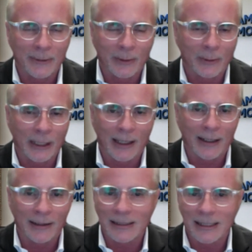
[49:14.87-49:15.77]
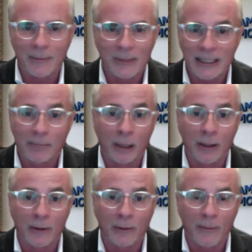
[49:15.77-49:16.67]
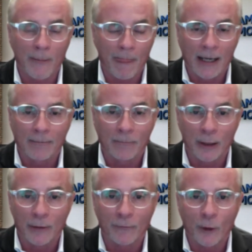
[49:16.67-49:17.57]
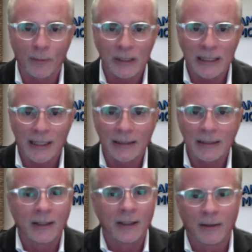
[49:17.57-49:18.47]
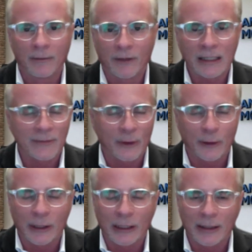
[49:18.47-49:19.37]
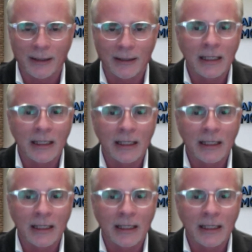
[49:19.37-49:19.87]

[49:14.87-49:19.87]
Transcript: I mean, we were getting some below 4% fixed for 30 years.